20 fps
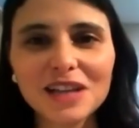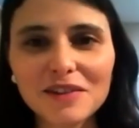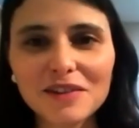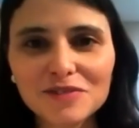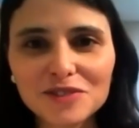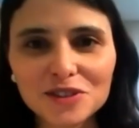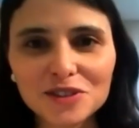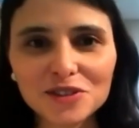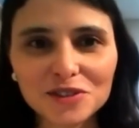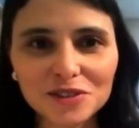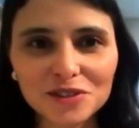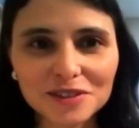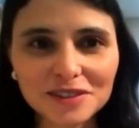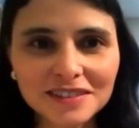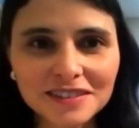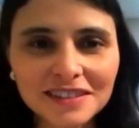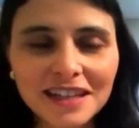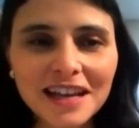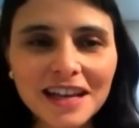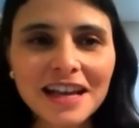good
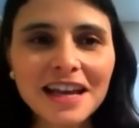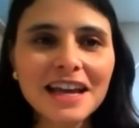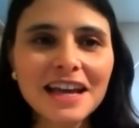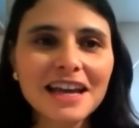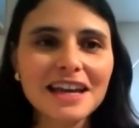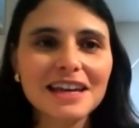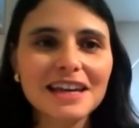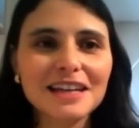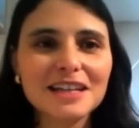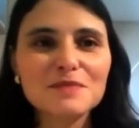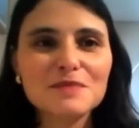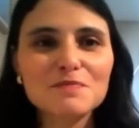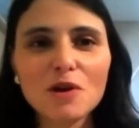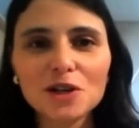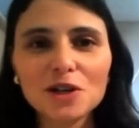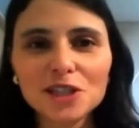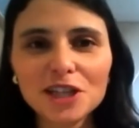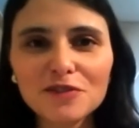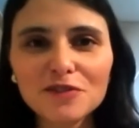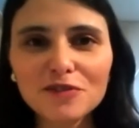afternoon. It is
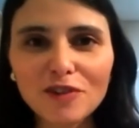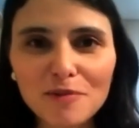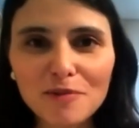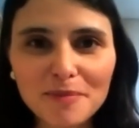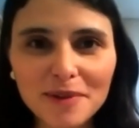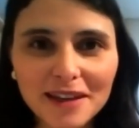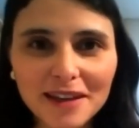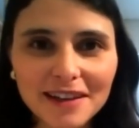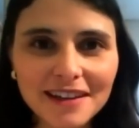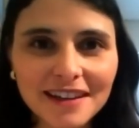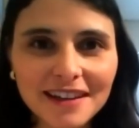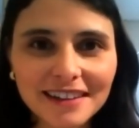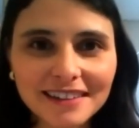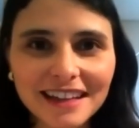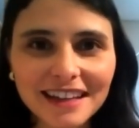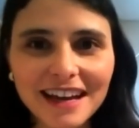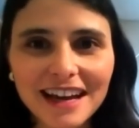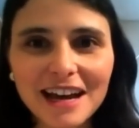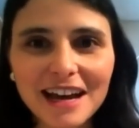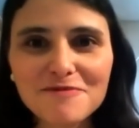morning for me
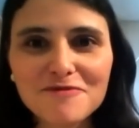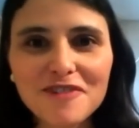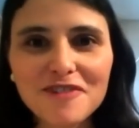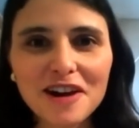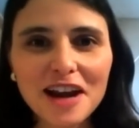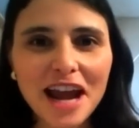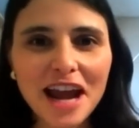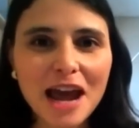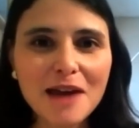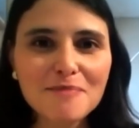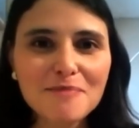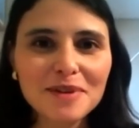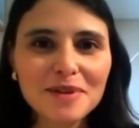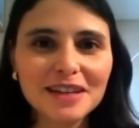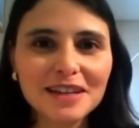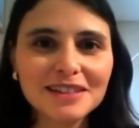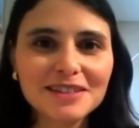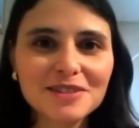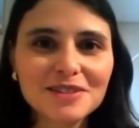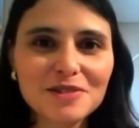and I'm very
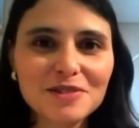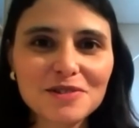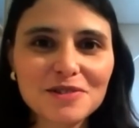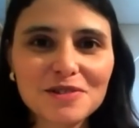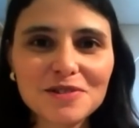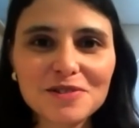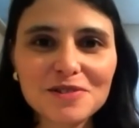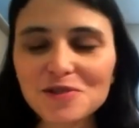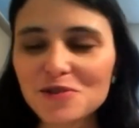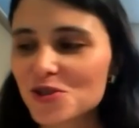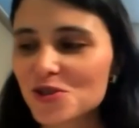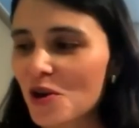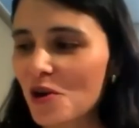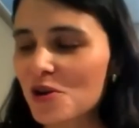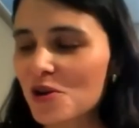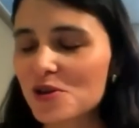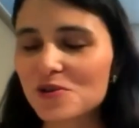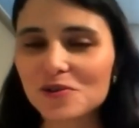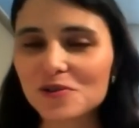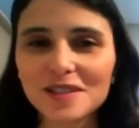happy to, to show
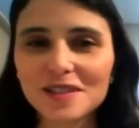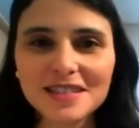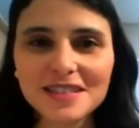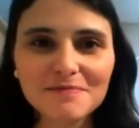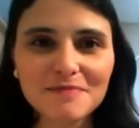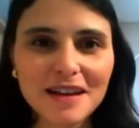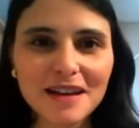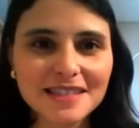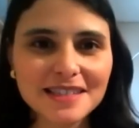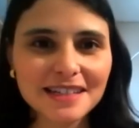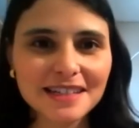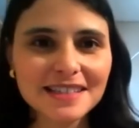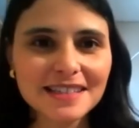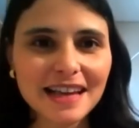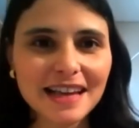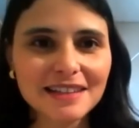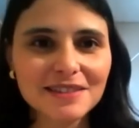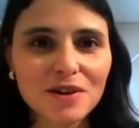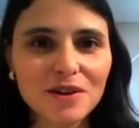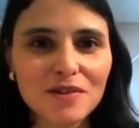you this amazing
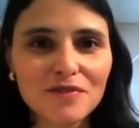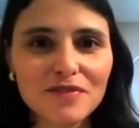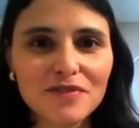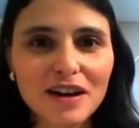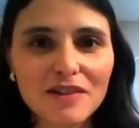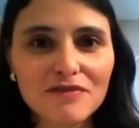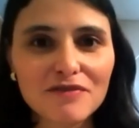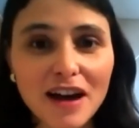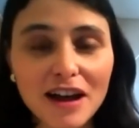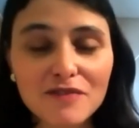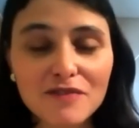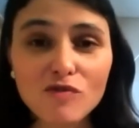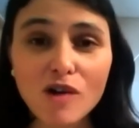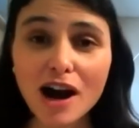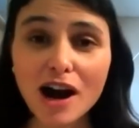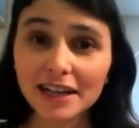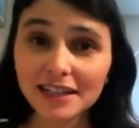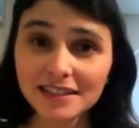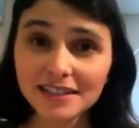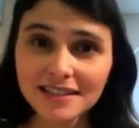set of uh, five
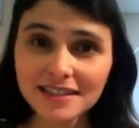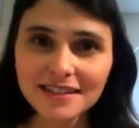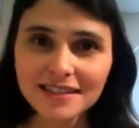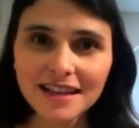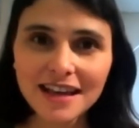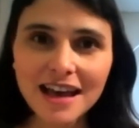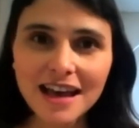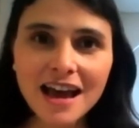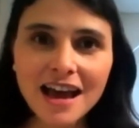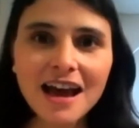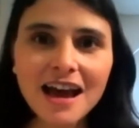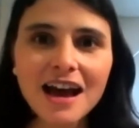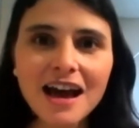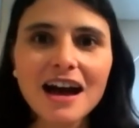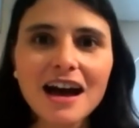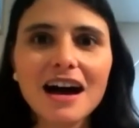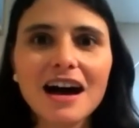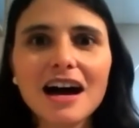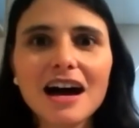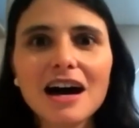wines.
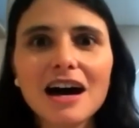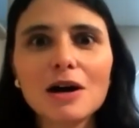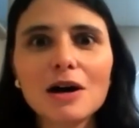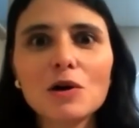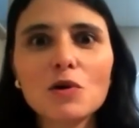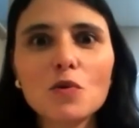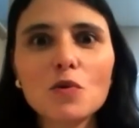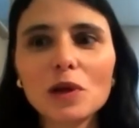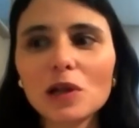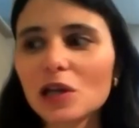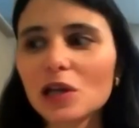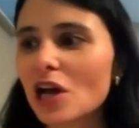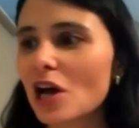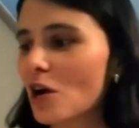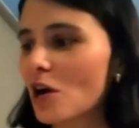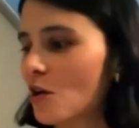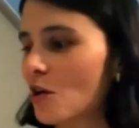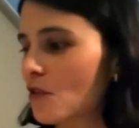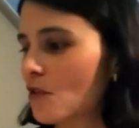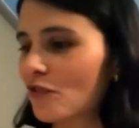Uh, will
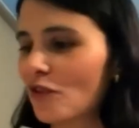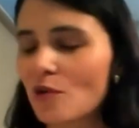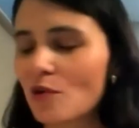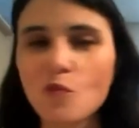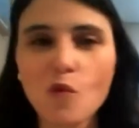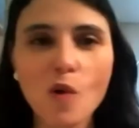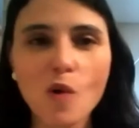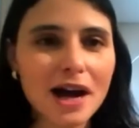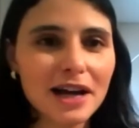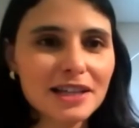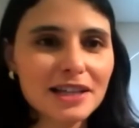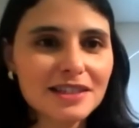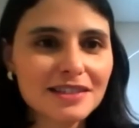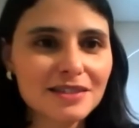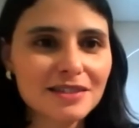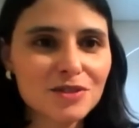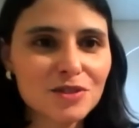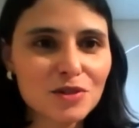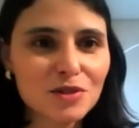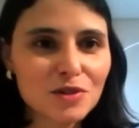go from white
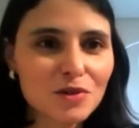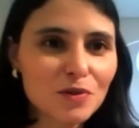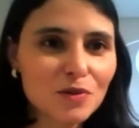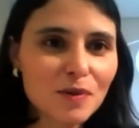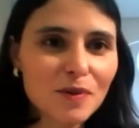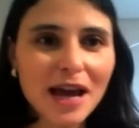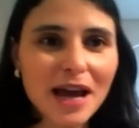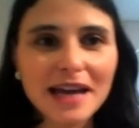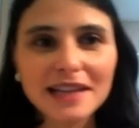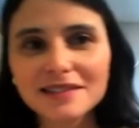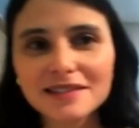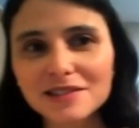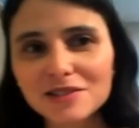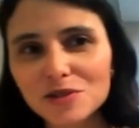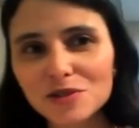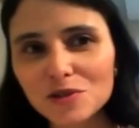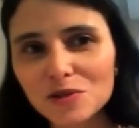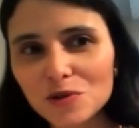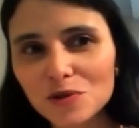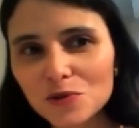to red
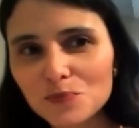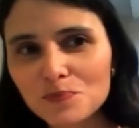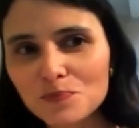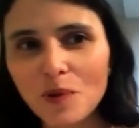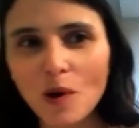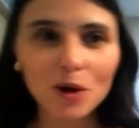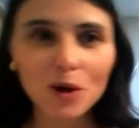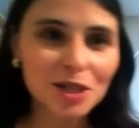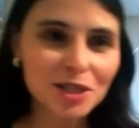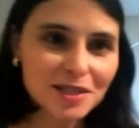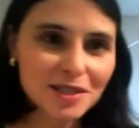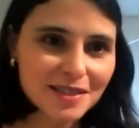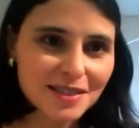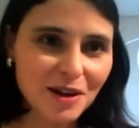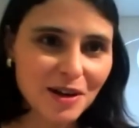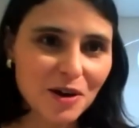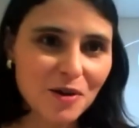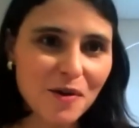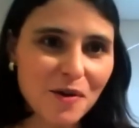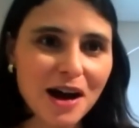to port.
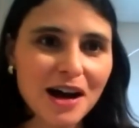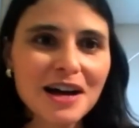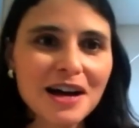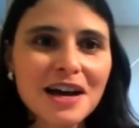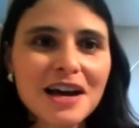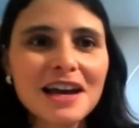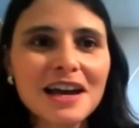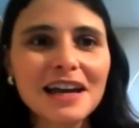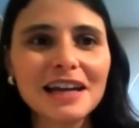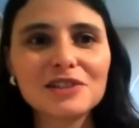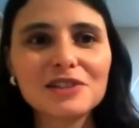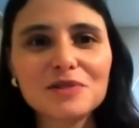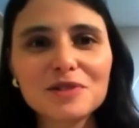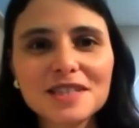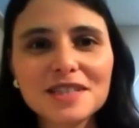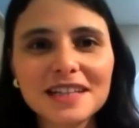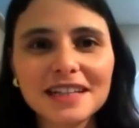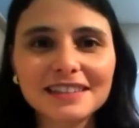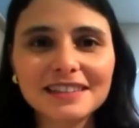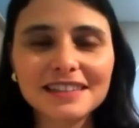So uh,
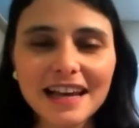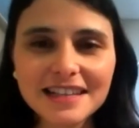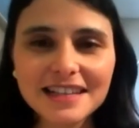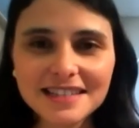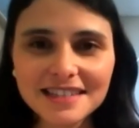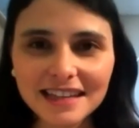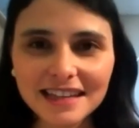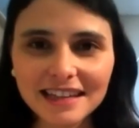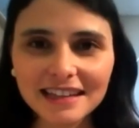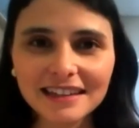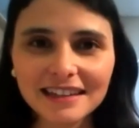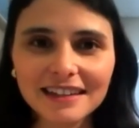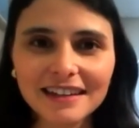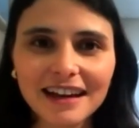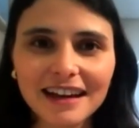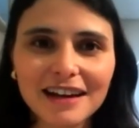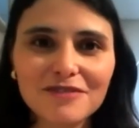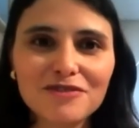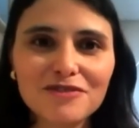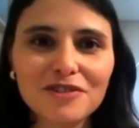interesting tasting
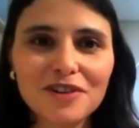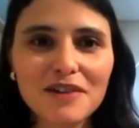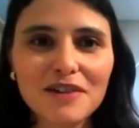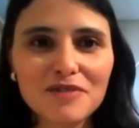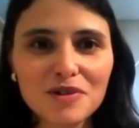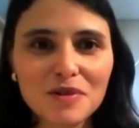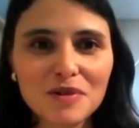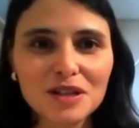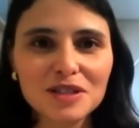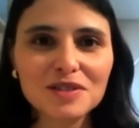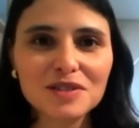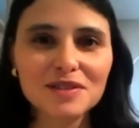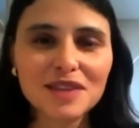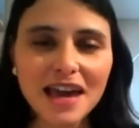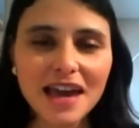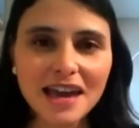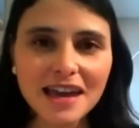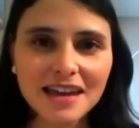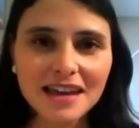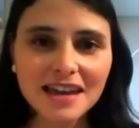uh, for everyone
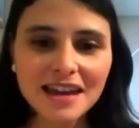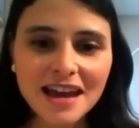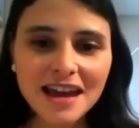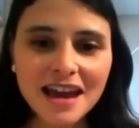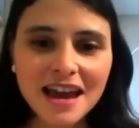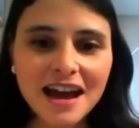today.